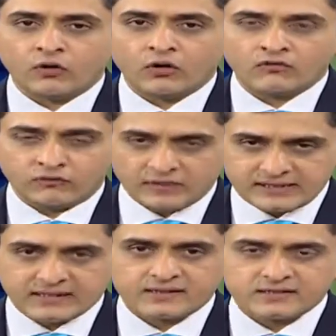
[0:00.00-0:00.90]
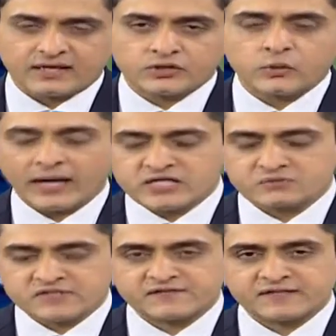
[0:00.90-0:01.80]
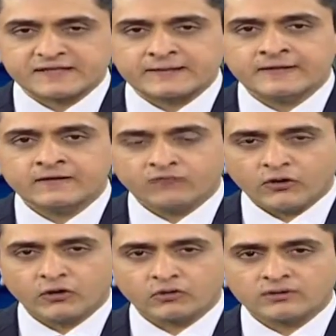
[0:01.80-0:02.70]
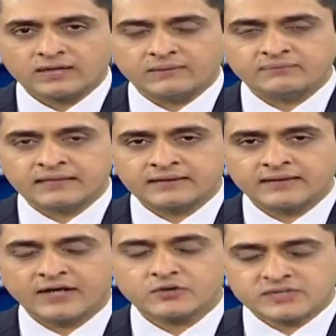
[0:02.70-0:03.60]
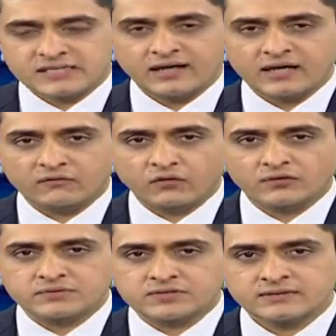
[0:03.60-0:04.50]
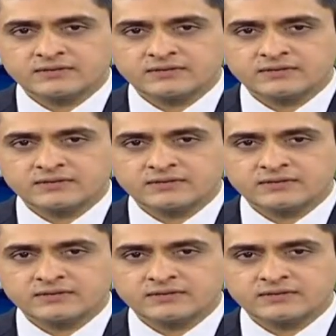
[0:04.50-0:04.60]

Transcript: for retailers like you and specifically for your own company? Are you seeing higher volumes?